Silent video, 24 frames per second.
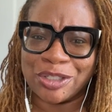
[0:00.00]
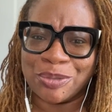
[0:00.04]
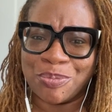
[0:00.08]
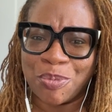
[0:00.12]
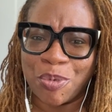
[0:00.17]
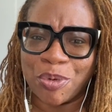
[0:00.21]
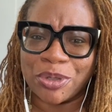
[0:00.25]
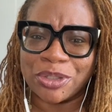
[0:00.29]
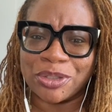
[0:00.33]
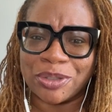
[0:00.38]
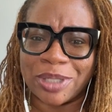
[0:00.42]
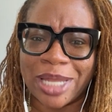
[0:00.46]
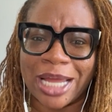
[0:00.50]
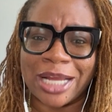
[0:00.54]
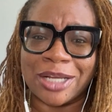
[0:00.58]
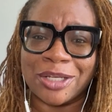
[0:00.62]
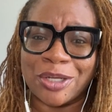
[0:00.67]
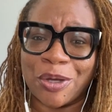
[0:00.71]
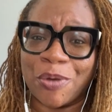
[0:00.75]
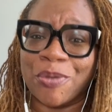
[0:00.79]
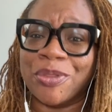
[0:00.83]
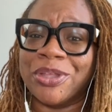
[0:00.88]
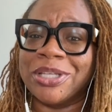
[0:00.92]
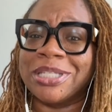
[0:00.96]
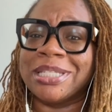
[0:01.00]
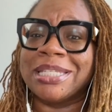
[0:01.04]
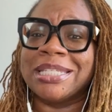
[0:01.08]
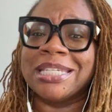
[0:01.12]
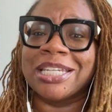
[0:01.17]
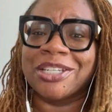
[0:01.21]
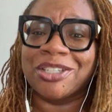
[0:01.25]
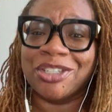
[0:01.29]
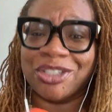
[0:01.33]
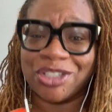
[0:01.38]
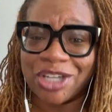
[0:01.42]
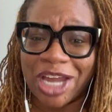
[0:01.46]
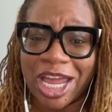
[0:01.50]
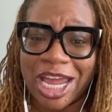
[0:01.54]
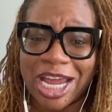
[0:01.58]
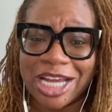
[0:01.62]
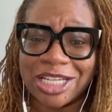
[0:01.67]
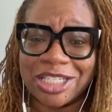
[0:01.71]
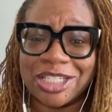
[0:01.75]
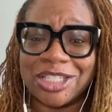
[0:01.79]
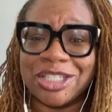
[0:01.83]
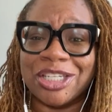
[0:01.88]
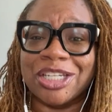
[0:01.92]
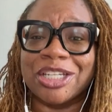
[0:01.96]
It's more so like, no, this is an
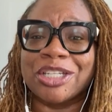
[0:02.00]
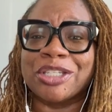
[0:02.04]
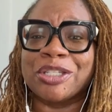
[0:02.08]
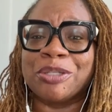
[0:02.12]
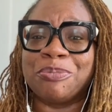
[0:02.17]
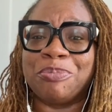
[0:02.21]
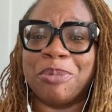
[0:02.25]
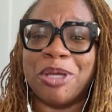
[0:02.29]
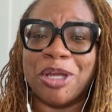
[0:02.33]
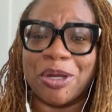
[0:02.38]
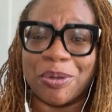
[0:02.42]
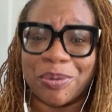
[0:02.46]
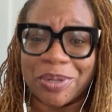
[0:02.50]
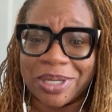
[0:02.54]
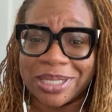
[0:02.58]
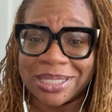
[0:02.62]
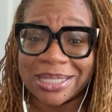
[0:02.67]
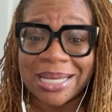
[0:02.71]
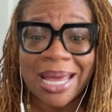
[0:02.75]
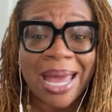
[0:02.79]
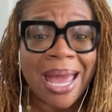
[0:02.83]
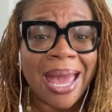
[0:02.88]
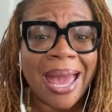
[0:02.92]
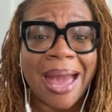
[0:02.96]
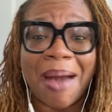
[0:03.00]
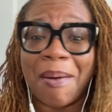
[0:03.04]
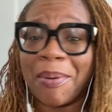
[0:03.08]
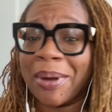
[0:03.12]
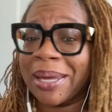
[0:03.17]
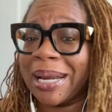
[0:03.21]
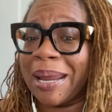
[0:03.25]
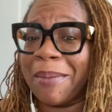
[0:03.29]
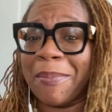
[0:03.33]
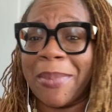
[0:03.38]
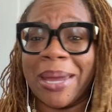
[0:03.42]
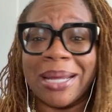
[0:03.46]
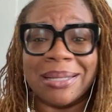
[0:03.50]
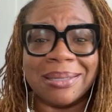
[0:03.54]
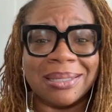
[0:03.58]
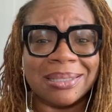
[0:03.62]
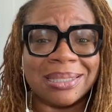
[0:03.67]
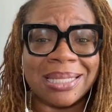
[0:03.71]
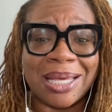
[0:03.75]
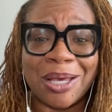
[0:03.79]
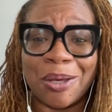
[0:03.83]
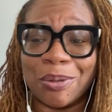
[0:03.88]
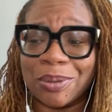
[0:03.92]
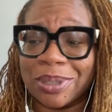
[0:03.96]
exchange. This is an experience. How can I make
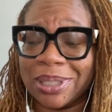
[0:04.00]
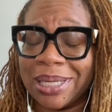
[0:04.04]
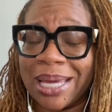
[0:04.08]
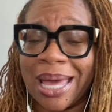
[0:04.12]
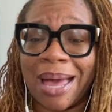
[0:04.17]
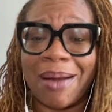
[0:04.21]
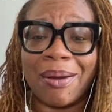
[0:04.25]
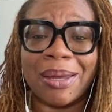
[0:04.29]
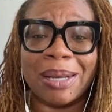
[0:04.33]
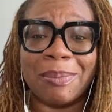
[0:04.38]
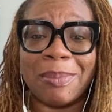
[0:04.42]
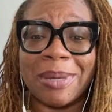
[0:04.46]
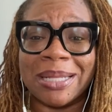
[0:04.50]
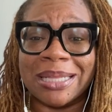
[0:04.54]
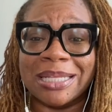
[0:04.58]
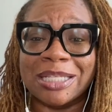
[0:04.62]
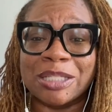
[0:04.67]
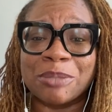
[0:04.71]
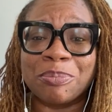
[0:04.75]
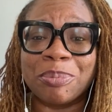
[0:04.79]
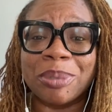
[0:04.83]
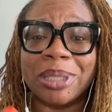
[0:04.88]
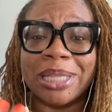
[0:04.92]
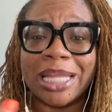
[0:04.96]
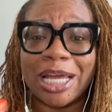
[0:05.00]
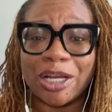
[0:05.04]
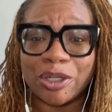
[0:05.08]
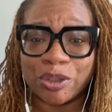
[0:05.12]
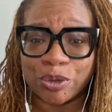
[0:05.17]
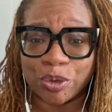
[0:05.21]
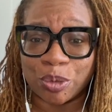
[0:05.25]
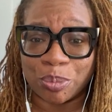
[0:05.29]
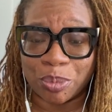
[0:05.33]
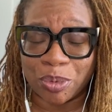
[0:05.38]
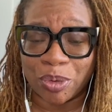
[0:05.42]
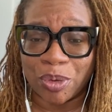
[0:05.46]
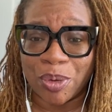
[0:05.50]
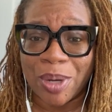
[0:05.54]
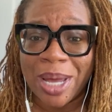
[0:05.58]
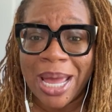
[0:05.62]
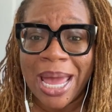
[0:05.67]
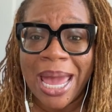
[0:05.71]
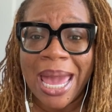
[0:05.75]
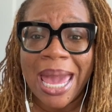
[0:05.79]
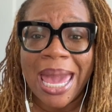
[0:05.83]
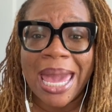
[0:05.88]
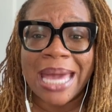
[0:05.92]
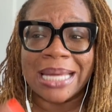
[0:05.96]
this healthy? How can I make this pleasurable?
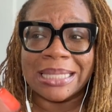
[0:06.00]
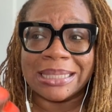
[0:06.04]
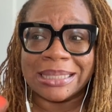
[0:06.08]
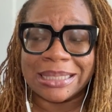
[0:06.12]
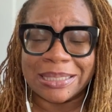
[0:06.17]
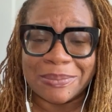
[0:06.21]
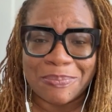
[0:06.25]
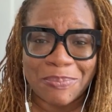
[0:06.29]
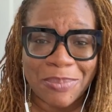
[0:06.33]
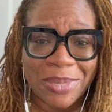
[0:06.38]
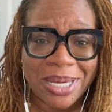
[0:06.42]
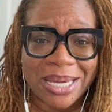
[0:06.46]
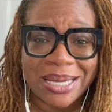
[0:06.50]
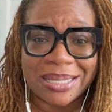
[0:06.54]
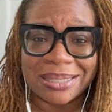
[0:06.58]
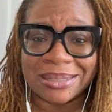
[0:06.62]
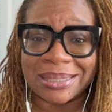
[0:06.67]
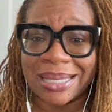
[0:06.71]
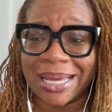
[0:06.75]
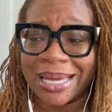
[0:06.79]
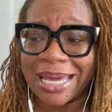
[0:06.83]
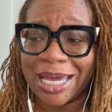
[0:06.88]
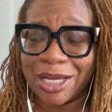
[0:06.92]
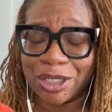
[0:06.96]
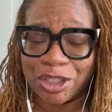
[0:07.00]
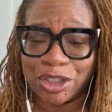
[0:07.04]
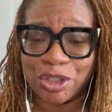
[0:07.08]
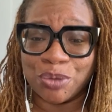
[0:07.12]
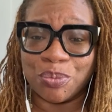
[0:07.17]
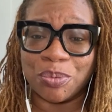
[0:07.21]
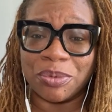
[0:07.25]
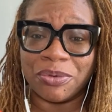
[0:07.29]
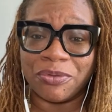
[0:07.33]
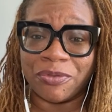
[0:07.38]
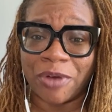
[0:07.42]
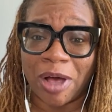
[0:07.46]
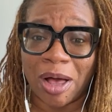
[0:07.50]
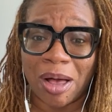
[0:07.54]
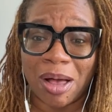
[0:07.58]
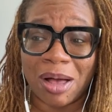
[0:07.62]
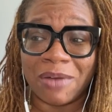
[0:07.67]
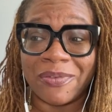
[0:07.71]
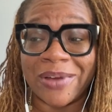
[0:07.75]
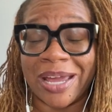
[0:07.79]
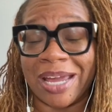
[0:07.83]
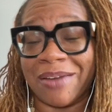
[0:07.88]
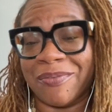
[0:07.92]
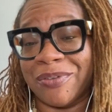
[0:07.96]
And to me, it's like as you
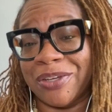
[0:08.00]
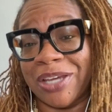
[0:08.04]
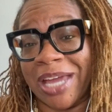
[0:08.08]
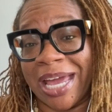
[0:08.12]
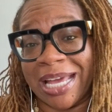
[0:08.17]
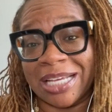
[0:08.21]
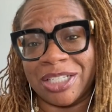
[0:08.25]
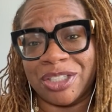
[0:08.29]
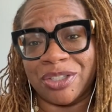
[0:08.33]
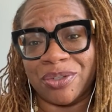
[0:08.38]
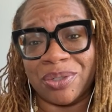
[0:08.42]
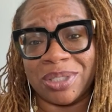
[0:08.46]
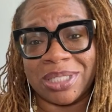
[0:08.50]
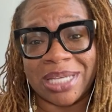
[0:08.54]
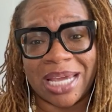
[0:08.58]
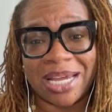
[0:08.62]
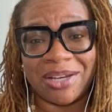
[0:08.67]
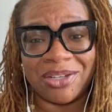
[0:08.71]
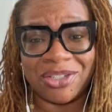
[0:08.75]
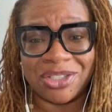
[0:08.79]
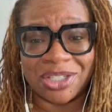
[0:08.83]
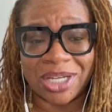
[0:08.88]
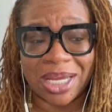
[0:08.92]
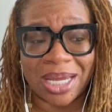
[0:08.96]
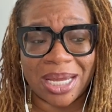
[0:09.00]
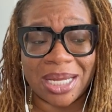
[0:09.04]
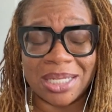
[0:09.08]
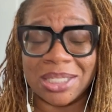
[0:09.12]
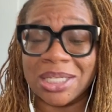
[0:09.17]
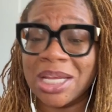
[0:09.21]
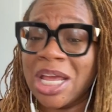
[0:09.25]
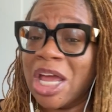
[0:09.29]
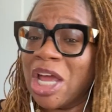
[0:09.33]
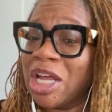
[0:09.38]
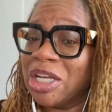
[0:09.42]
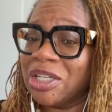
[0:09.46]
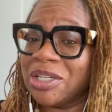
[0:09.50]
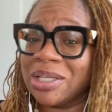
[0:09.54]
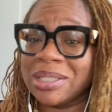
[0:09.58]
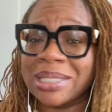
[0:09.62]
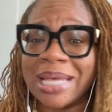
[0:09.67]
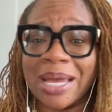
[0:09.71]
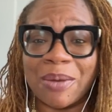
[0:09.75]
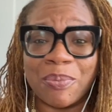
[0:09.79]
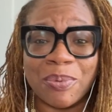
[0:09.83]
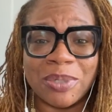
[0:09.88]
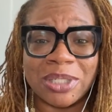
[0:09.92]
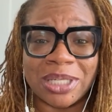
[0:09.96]
evolve, as your taste change,
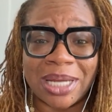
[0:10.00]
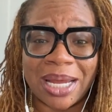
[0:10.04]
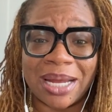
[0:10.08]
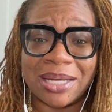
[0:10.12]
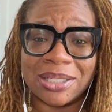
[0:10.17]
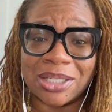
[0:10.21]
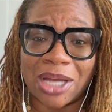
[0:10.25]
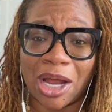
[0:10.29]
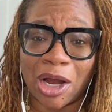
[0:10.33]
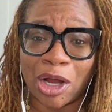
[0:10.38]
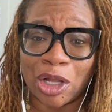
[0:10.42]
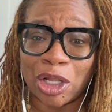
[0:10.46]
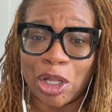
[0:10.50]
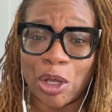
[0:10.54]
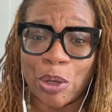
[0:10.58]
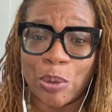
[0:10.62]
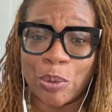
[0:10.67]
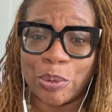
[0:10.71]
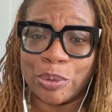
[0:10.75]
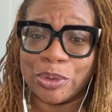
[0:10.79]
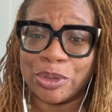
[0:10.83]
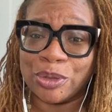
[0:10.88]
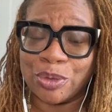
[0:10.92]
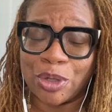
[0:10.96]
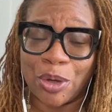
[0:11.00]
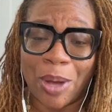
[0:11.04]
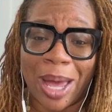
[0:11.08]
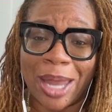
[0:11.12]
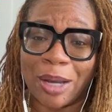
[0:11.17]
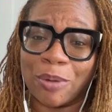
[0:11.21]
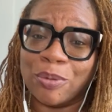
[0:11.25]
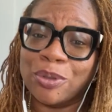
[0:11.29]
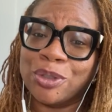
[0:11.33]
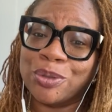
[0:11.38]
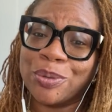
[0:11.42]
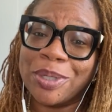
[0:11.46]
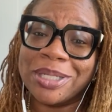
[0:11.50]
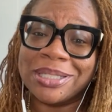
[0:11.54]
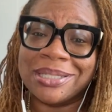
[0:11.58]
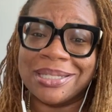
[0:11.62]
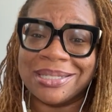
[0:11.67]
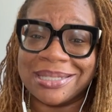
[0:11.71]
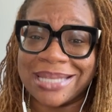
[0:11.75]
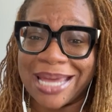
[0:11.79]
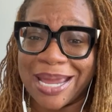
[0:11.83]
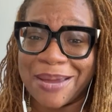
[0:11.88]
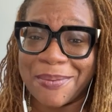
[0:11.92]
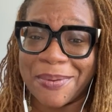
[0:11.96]
just like we change our clothes, I don't
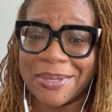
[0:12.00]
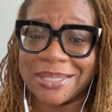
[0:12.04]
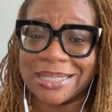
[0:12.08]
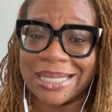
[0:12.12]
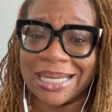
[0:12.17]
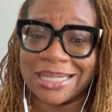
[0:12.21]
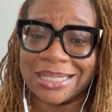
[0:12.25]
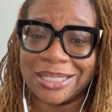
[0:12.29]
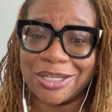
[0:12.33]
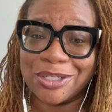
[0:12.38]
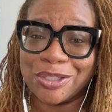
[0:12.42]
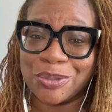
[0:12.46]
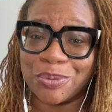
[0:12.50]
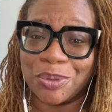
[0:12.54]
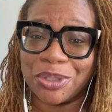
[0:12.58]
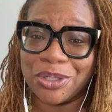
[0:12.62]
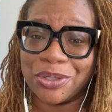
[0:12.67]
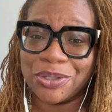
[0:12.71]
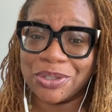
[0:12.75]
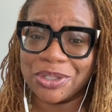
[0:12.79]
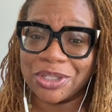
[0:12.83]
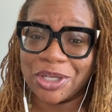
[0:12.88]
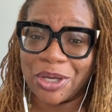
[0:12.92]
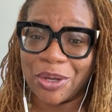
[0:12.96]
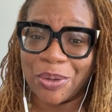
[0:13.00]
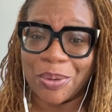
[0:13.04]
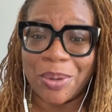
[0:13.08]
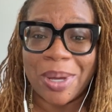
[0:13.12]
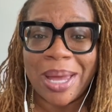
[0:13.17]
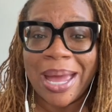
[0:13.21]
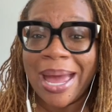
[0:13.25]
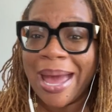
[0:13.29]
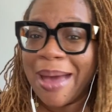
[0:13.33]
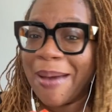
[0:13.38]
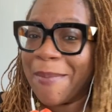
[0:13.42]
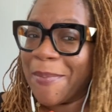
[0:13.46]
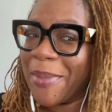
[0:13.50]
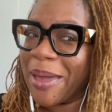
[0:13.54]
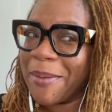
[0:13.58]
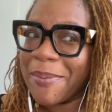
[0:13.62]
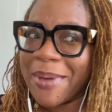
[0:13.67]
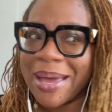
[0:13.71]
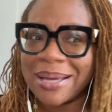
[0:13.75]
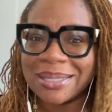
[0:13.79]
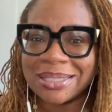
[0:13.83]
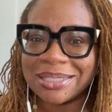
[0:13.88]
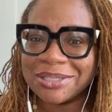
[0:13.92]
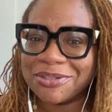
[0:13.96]
dress the same as I did 20 years ago.
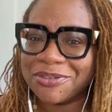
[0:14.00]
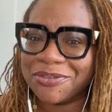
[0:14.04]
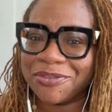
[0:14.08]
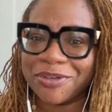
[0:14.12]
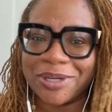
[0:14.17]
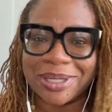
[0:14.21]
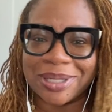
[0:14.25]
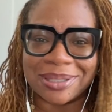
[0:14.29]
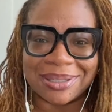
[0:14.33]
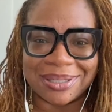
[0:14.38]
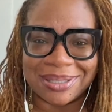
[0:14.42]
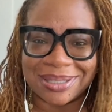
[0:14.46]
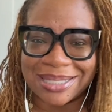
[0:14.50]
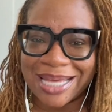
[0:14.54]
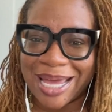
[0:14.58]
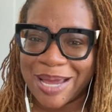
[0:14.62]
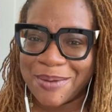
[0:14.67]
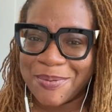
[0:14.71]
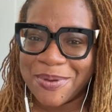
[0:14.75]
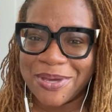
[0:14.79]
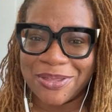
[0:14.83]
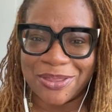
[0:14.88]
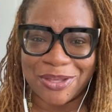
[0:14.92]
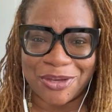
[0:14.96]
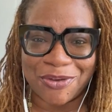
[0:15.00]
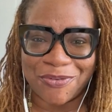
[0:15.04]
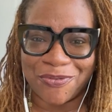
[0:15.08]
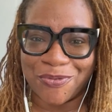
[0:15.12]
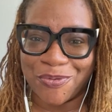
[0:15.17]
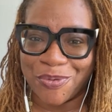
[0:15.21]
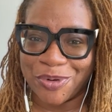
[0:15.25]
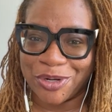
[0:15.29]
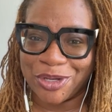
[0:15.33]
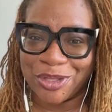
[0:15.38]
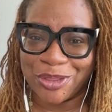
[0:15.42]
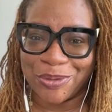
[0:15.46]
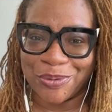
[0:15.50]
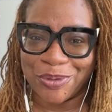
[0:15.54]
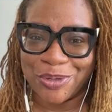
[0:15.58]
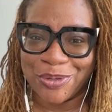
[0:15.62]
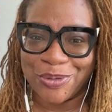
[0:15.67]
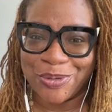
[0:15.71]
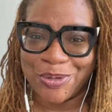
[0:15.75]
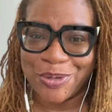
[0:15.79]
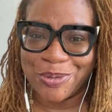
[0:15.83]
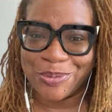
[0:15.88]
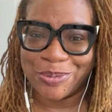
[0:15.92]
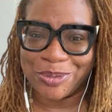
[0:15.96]
Maybe I shouldn't fuck the same either at 43.
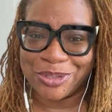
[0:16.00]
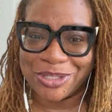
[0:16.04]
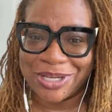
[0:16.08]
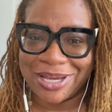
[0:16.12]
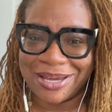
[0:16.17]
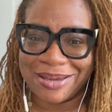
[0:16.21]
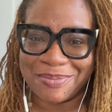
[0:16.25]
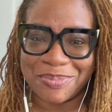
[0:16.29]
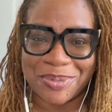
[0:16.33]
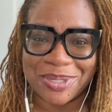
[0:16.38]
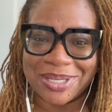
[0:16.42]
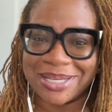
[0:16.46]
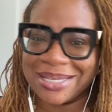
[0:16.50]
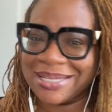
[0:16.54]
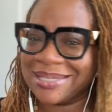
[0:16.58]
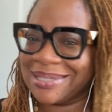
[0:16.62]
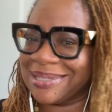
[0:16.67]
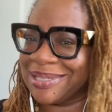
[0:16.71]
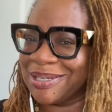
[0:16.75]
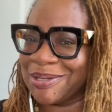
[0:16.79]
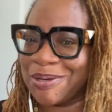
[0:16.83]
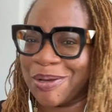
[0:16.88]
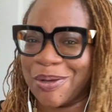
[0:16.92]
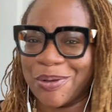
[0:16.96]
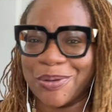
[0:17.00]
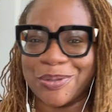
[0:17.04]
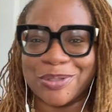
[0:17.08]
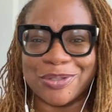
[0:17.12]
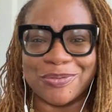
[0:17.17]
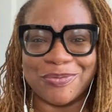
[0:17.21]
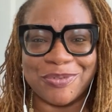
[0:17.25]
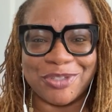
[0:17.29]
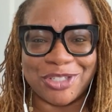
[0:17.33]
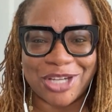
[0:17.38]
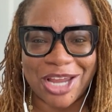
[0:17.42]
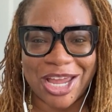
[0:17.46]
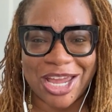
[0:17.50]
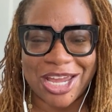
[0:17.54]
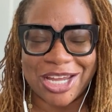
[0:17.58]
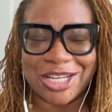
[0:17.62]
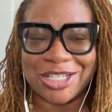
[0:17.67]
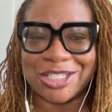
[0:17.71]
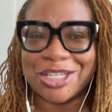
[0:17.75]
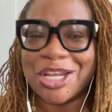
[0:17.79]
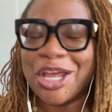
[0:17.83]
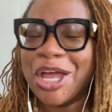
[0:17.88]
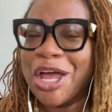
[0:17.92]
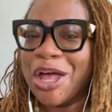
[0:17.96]
You know what I'm saying? Because the goals have
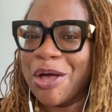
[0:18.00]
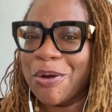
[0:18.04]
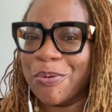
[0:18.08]
changed.